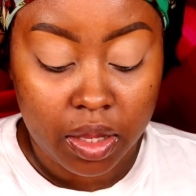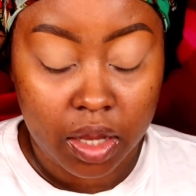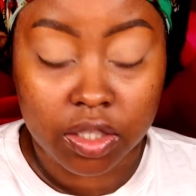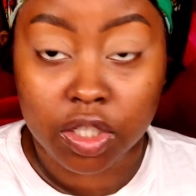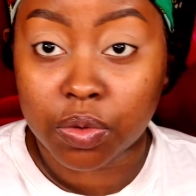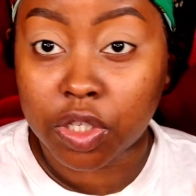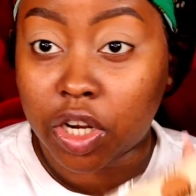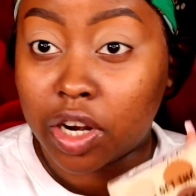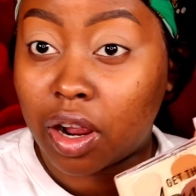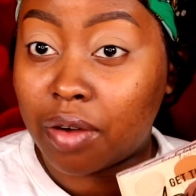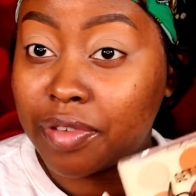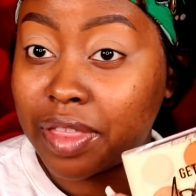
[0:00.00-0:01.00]
So we're starting
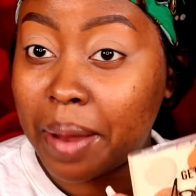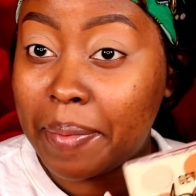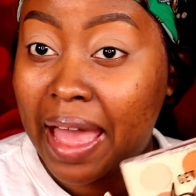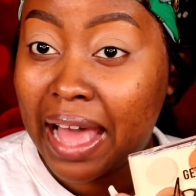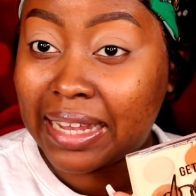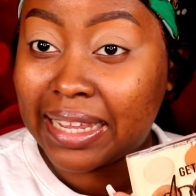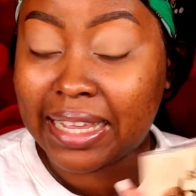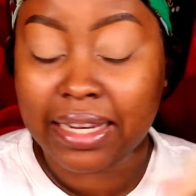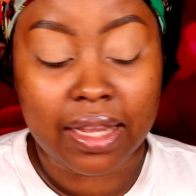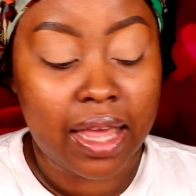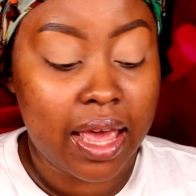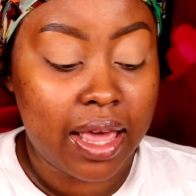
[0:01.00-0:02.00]
off with our palette.
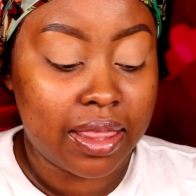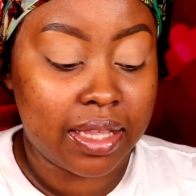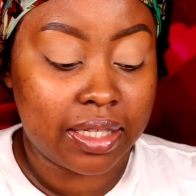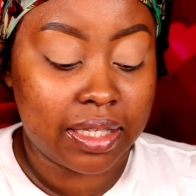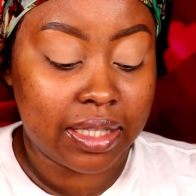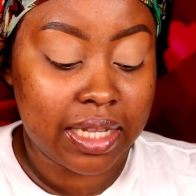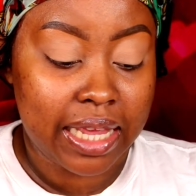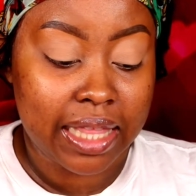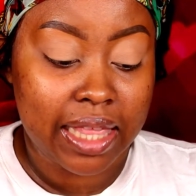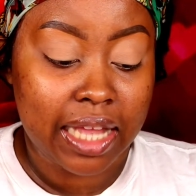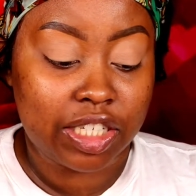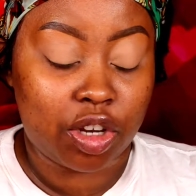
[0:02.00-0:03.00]
This is the Get
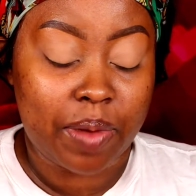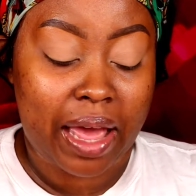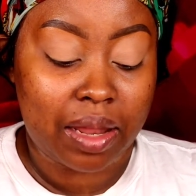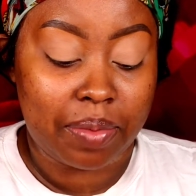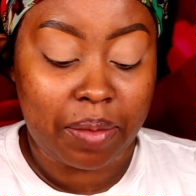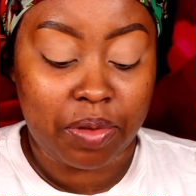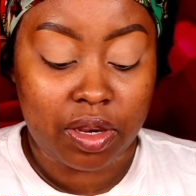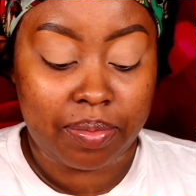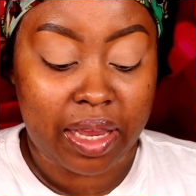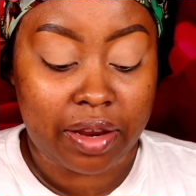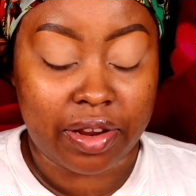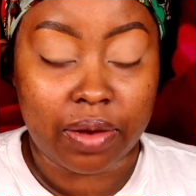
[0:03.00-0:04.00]
That Dough palette by Beauty
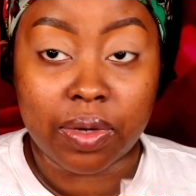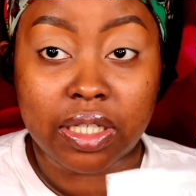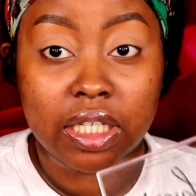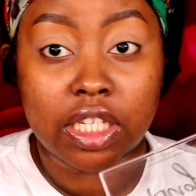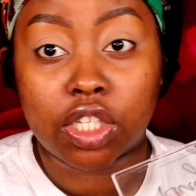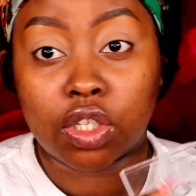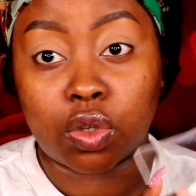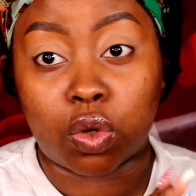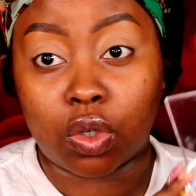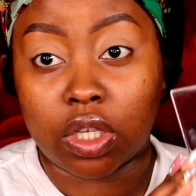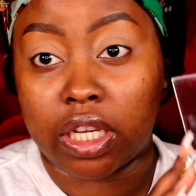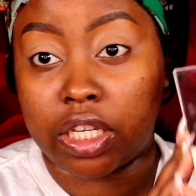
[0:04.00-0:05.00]
Bakerie, which is
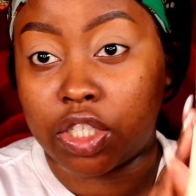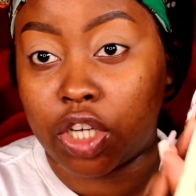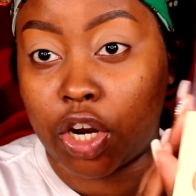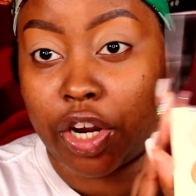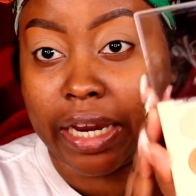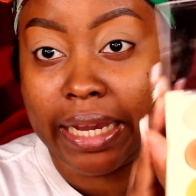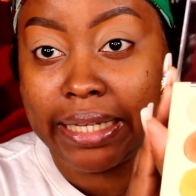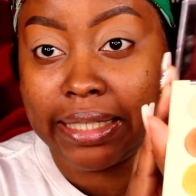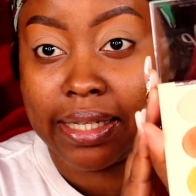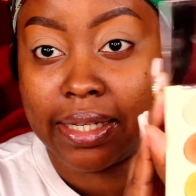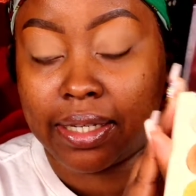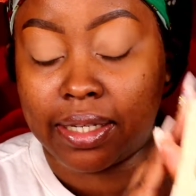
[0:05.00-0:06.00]
sold in Target.
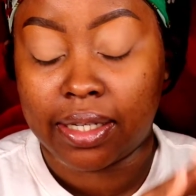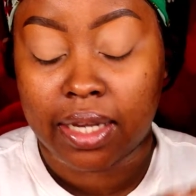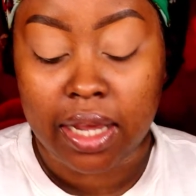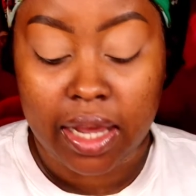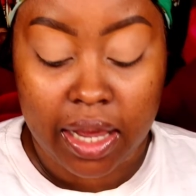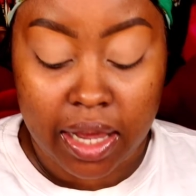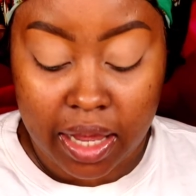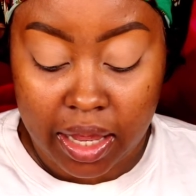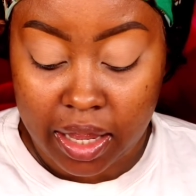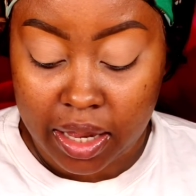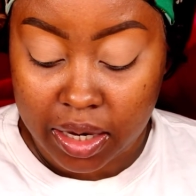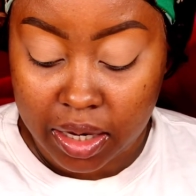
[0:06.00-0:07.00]

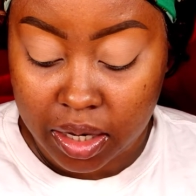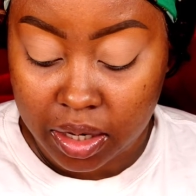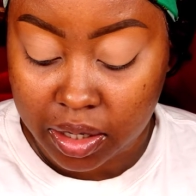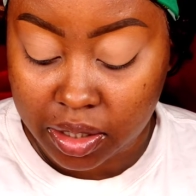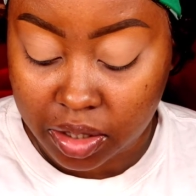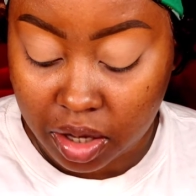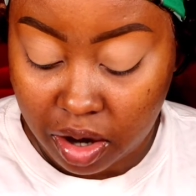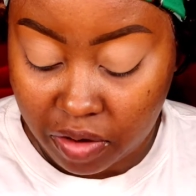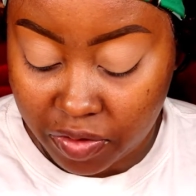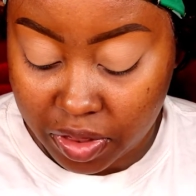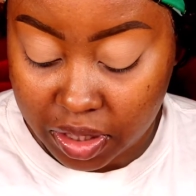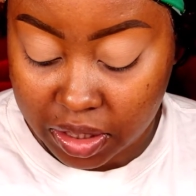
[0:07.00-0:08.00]
And let's start off
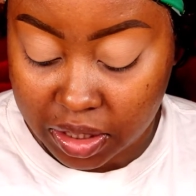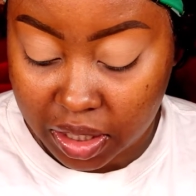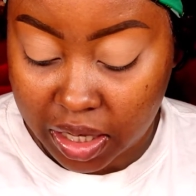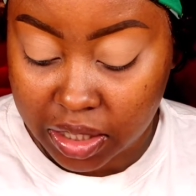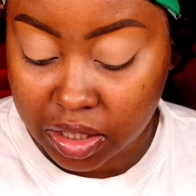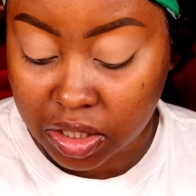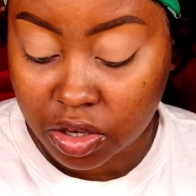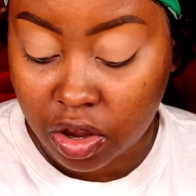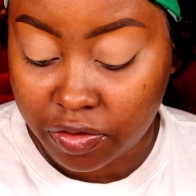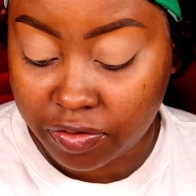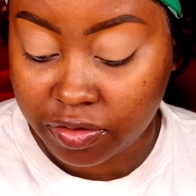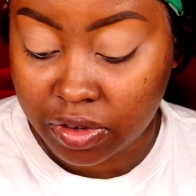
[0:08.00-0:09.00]
with this nice
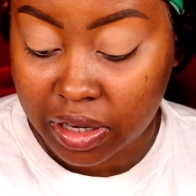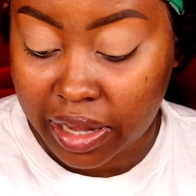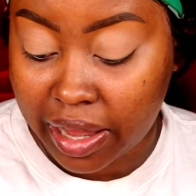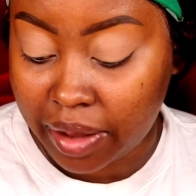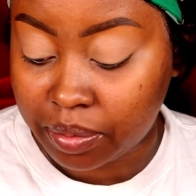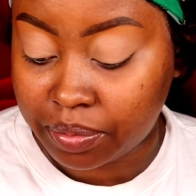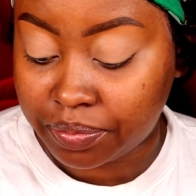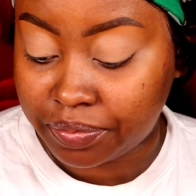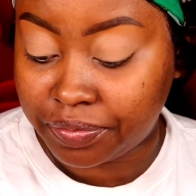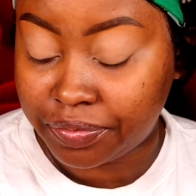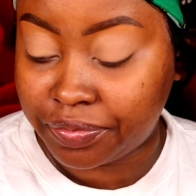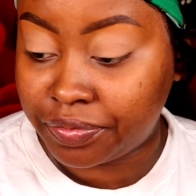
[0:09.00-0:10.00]
soft glam
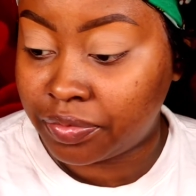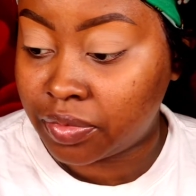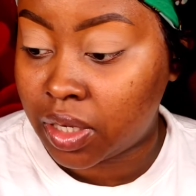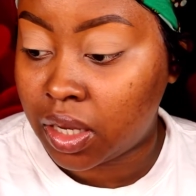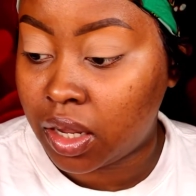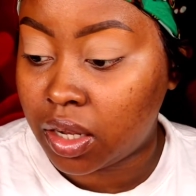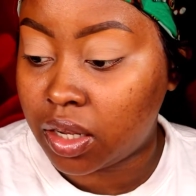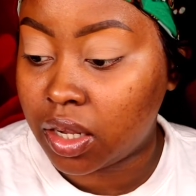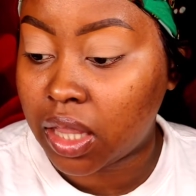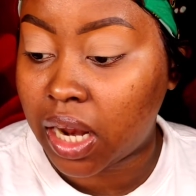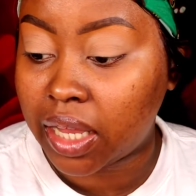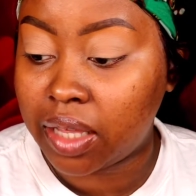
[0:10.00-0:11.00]
look
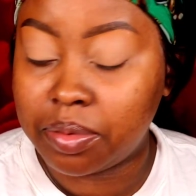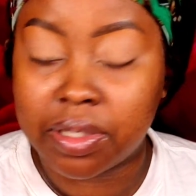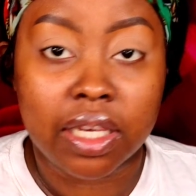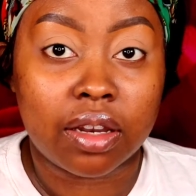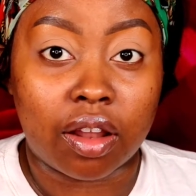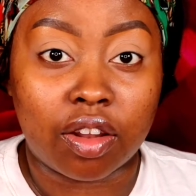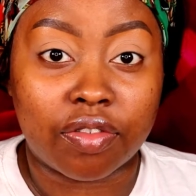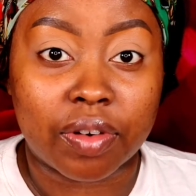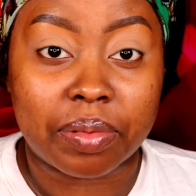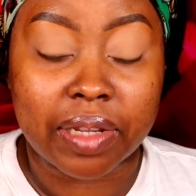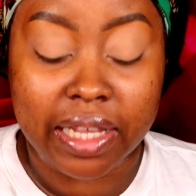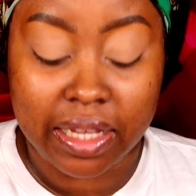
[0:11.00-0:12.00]
that I keep seeing all over the
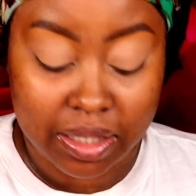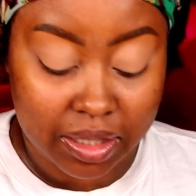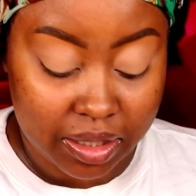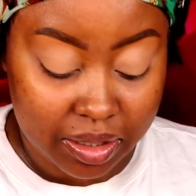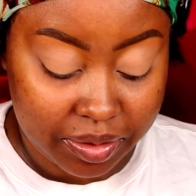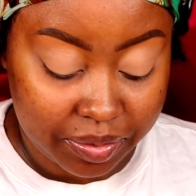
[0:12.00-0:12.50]
place.